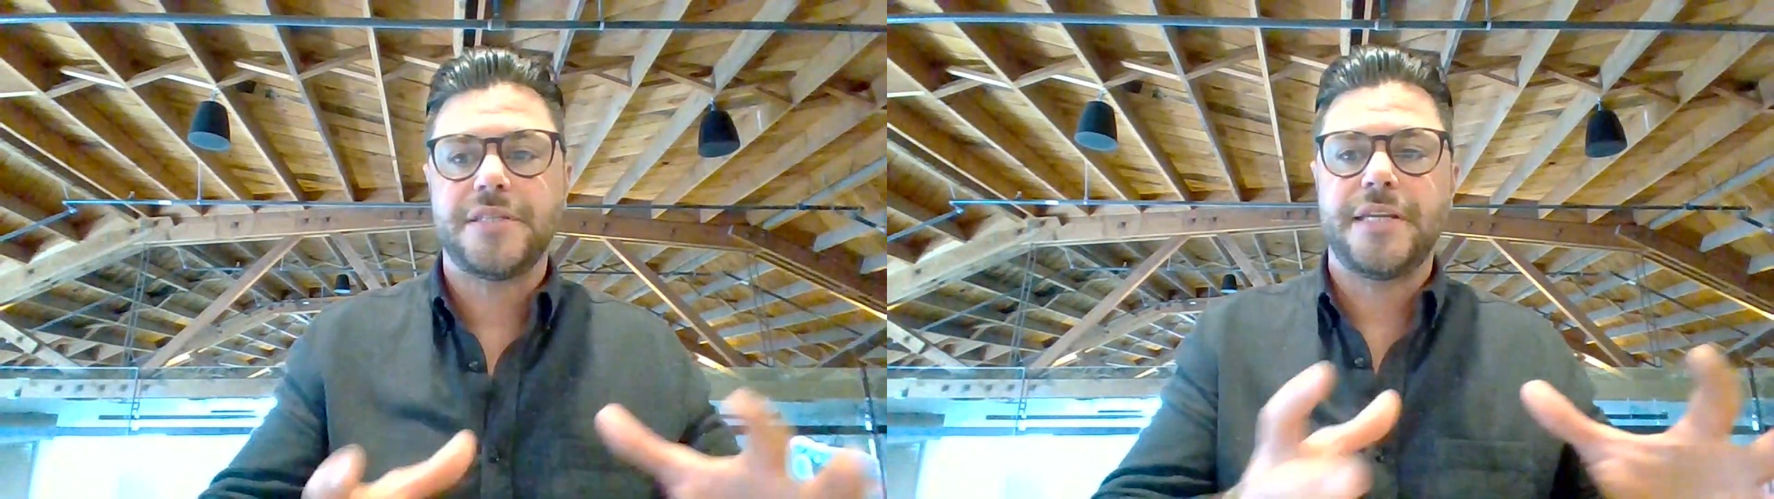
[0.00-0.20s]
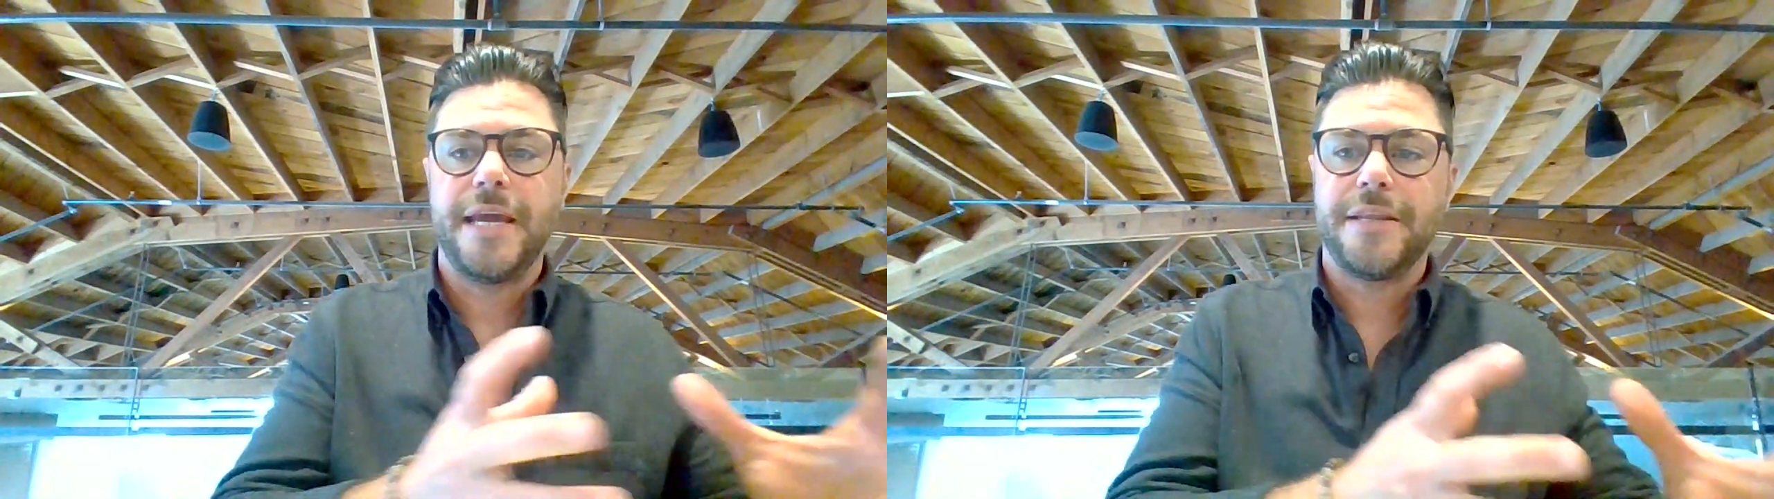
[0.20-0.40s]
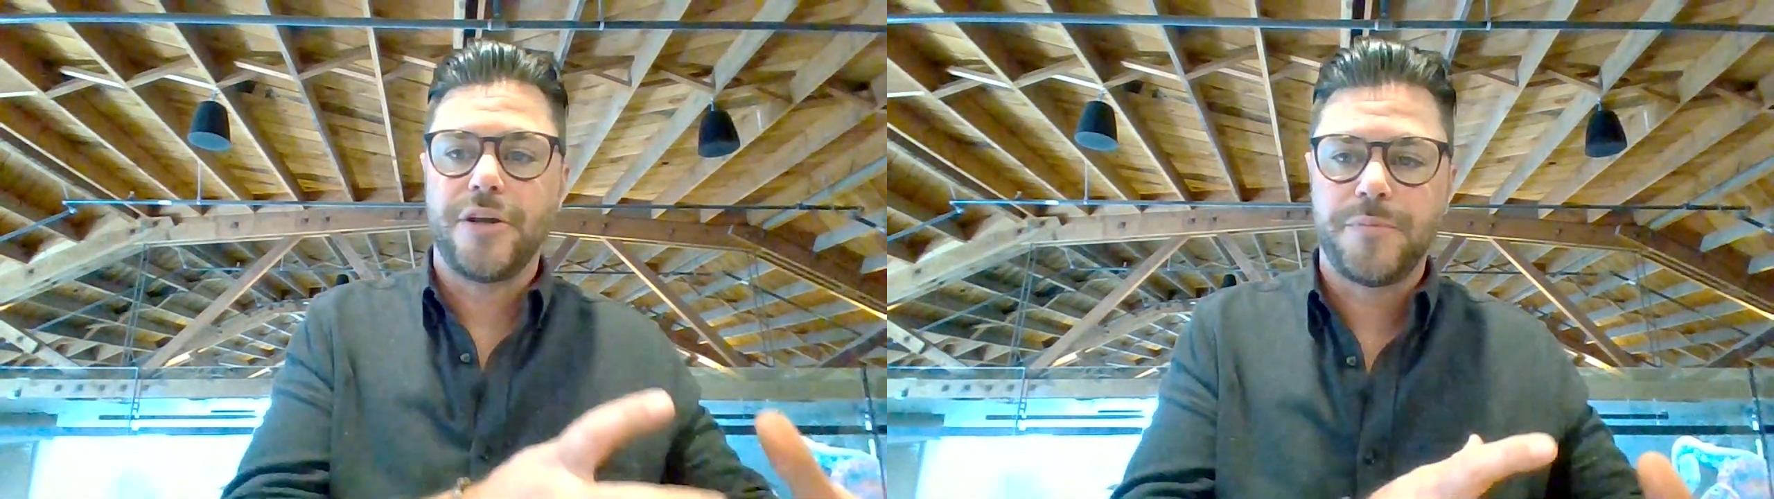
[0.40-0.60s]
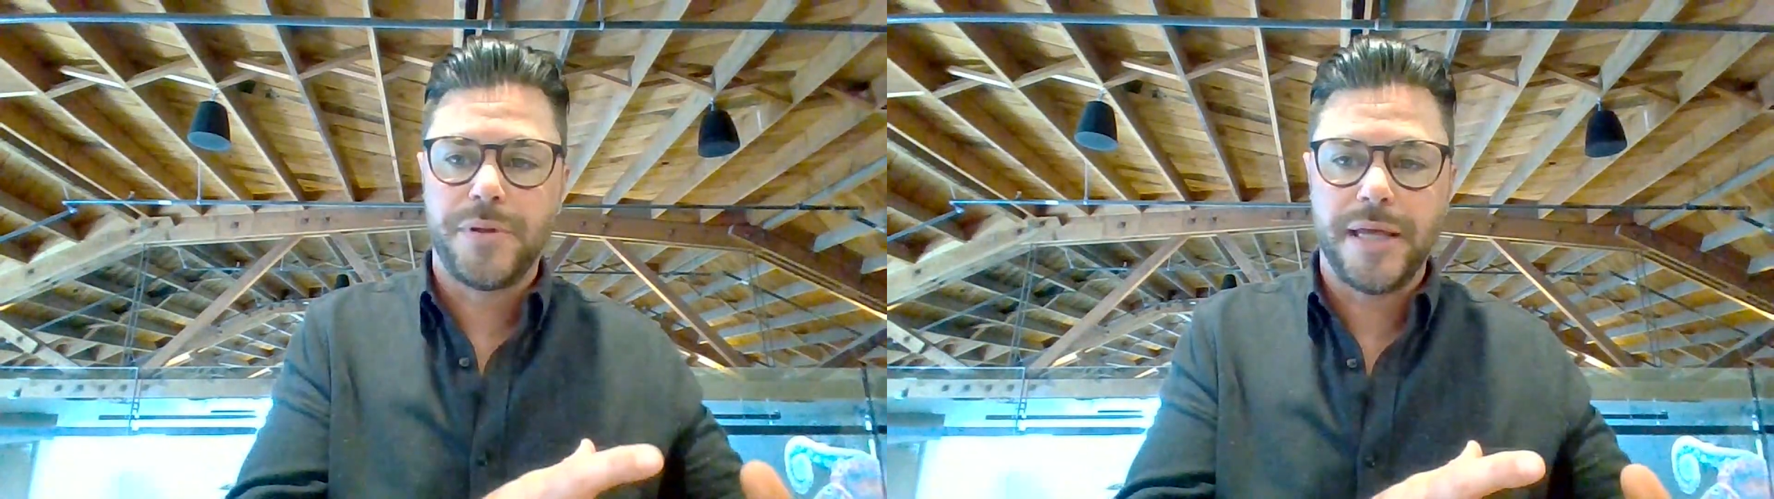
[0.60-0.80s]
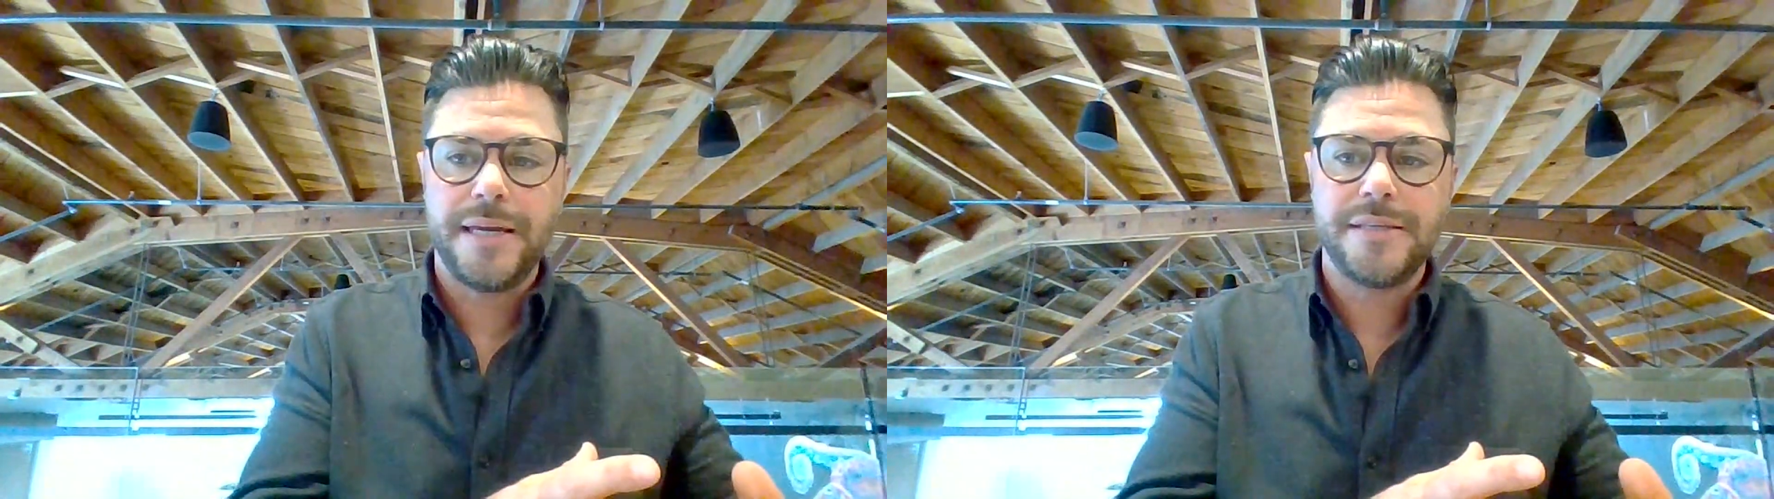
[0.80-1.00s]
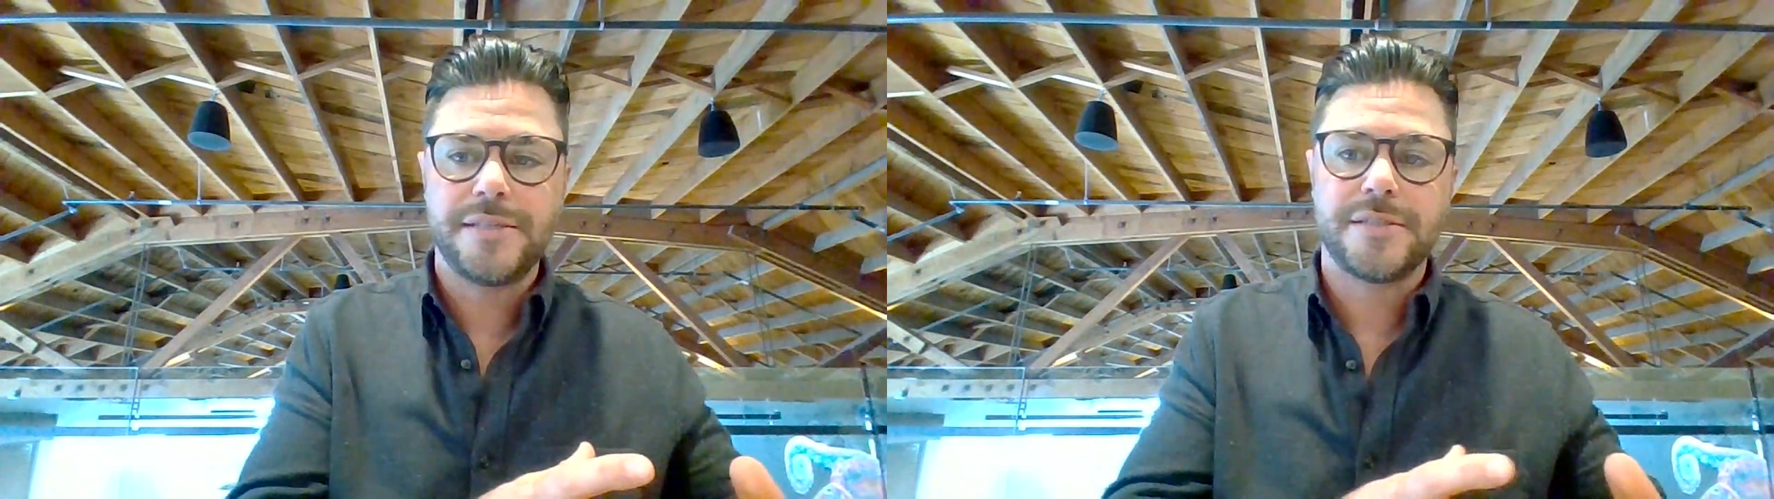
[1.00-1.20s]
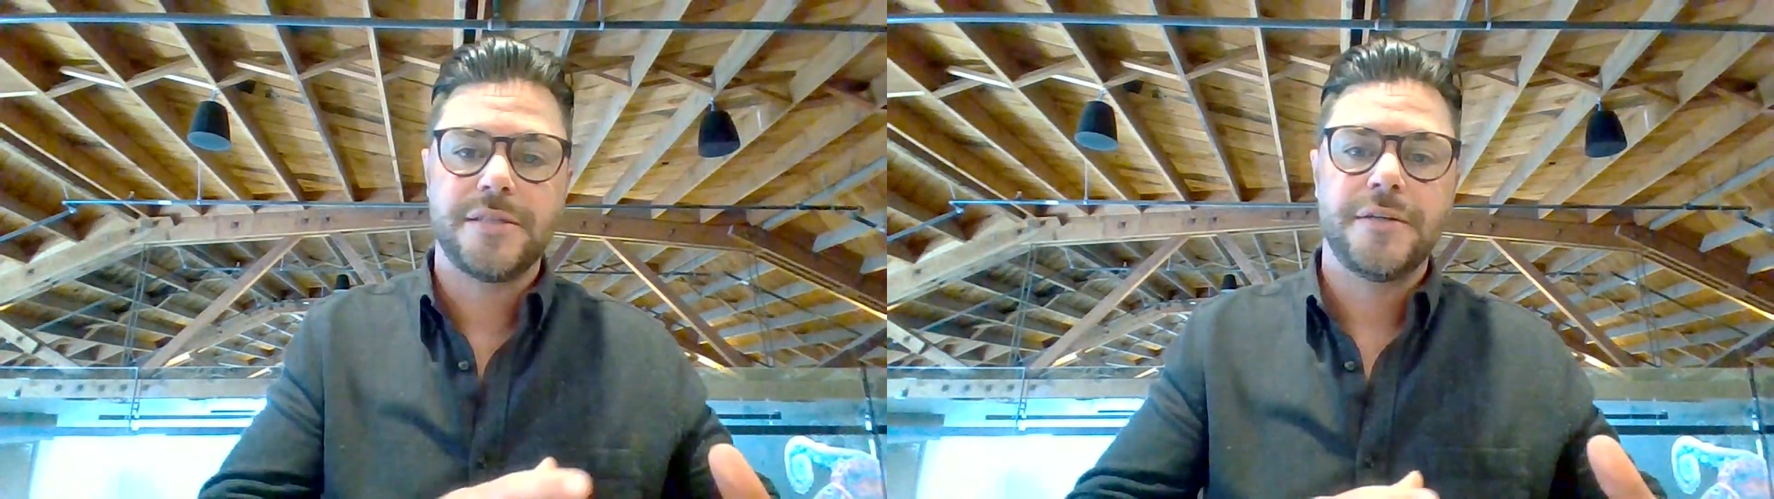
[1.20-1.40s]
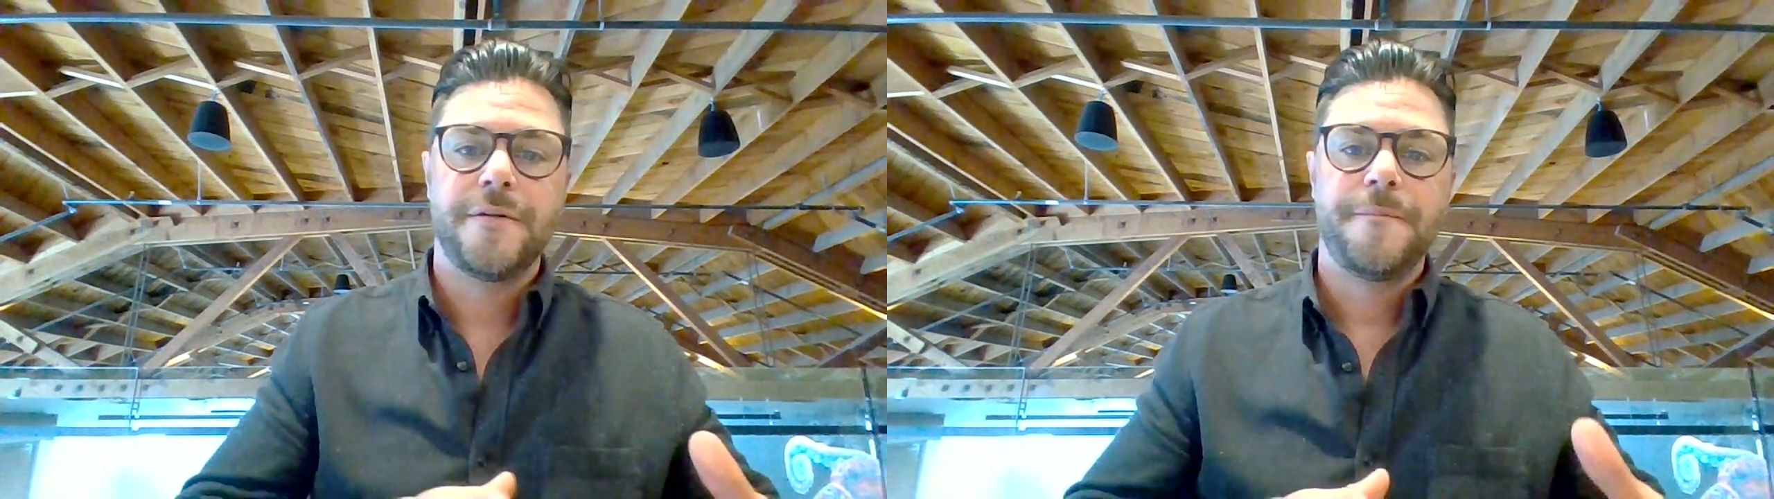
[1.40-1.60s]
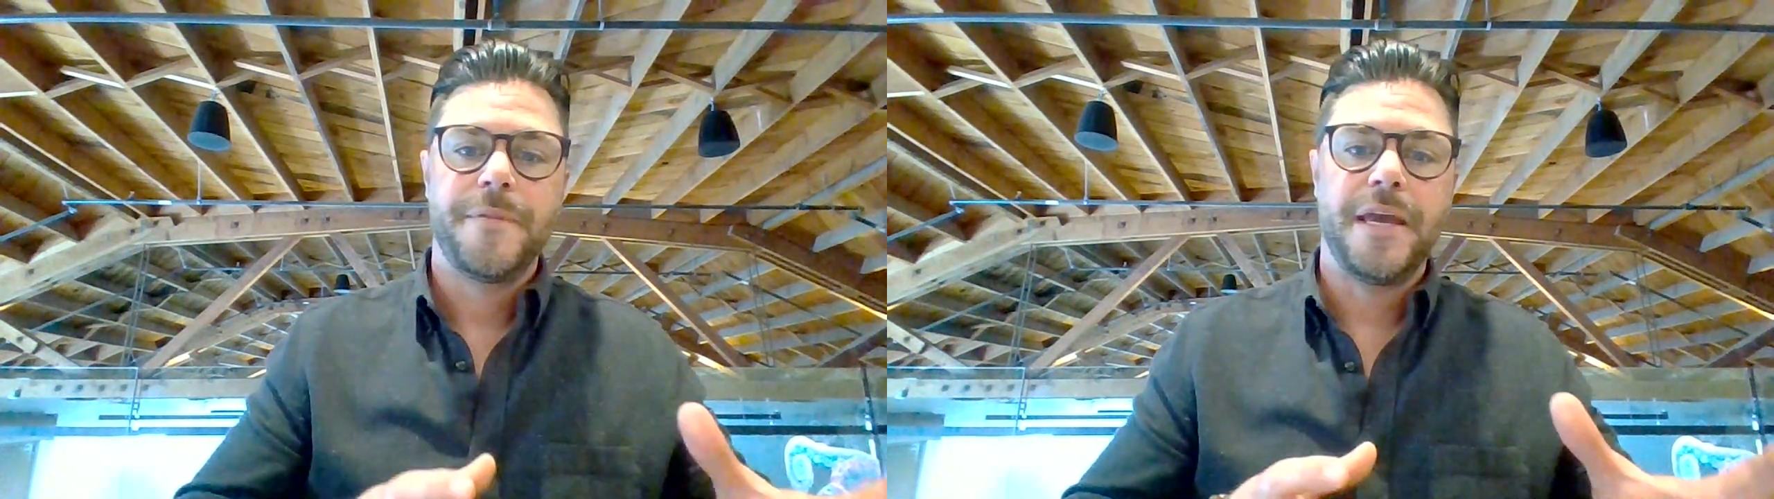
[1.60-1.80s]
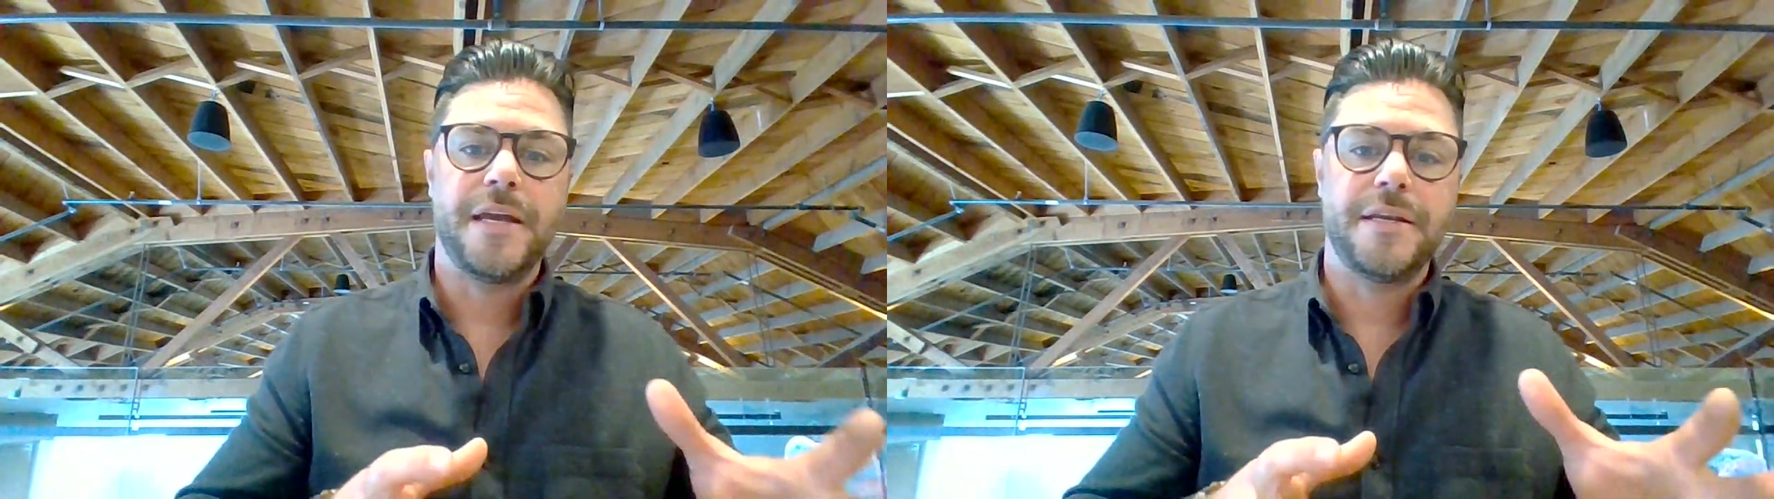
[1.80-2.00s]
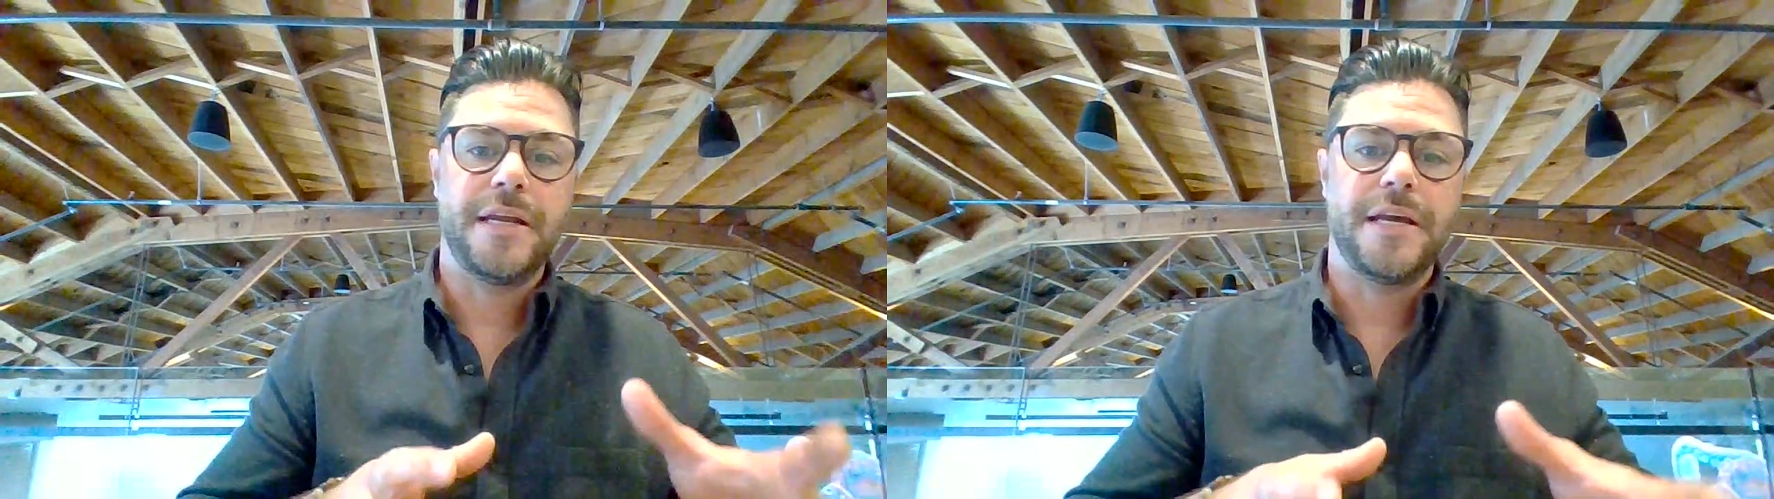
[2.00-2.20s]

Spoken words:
take their place, and